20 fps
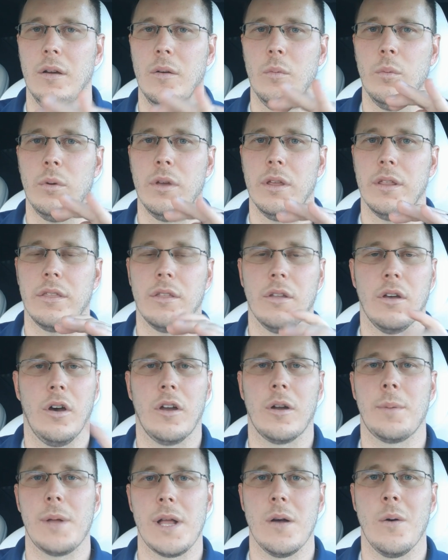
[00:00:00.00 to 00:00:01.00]
With
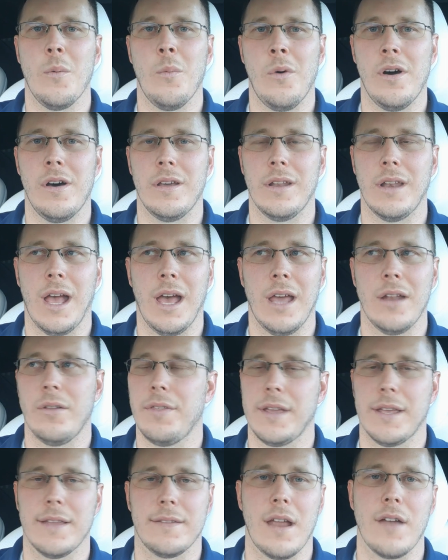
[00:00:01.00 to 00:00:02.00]
Autopilot 1, I
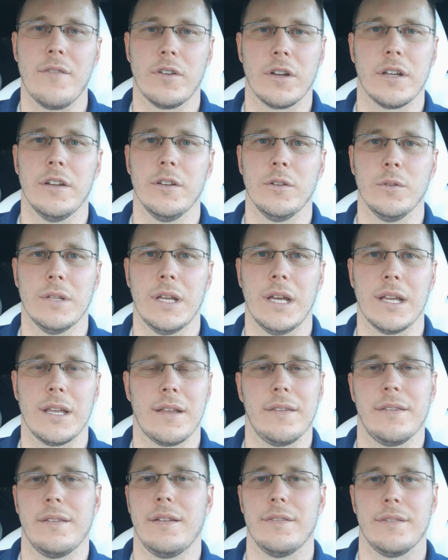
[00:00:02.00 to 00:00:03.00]
don't think it's ever going to do that
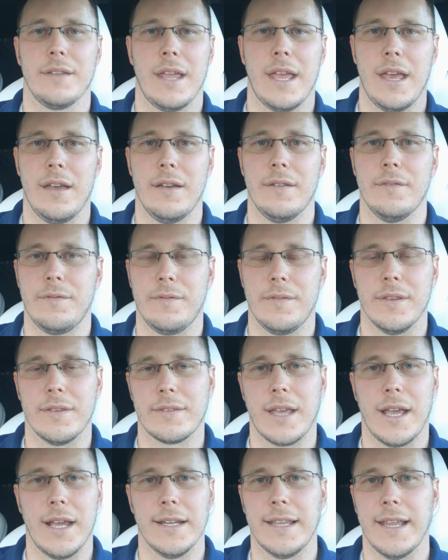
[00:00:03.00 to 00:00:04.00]
because it doesn't have the
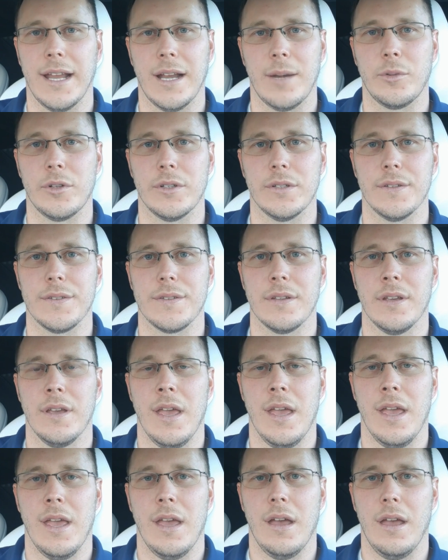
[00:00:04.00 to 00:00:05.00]
side cameras
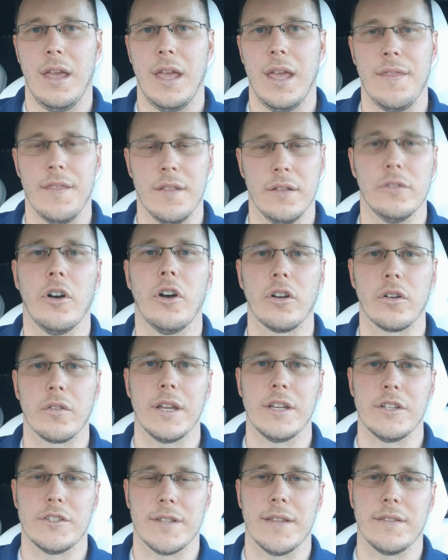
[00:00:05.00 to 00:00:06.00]
and the
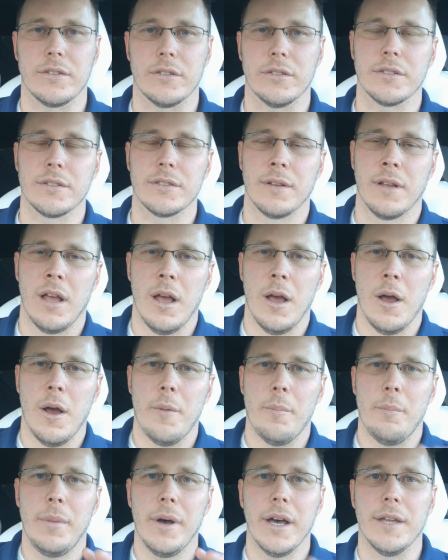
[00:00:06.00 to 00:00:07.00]
long-range sensors.
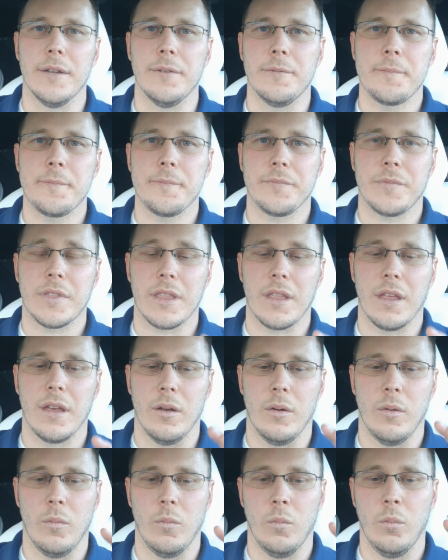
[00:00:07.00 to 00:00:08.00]
But
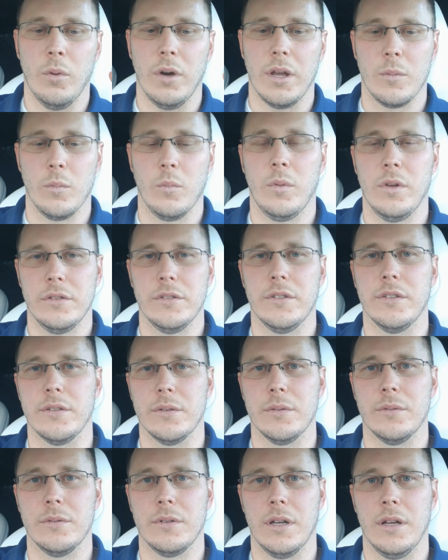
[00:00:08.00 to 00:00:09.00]
what it will
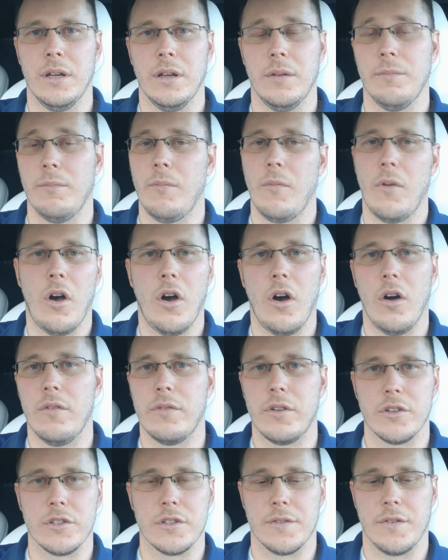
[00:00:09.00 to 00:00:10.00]
do, all
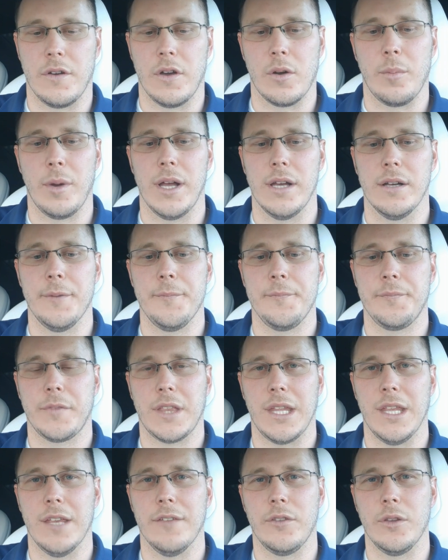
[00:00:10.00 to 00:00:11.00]
versions of Autopilot,
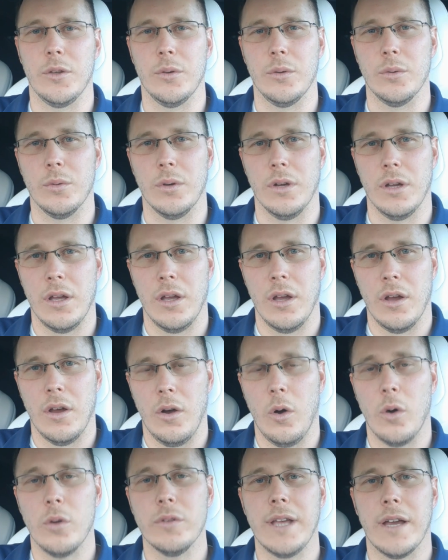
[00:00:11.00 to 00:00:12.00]
if you
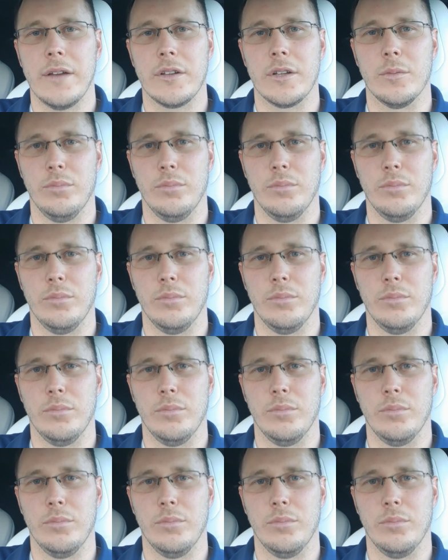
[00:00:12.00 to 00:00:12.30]
hold down your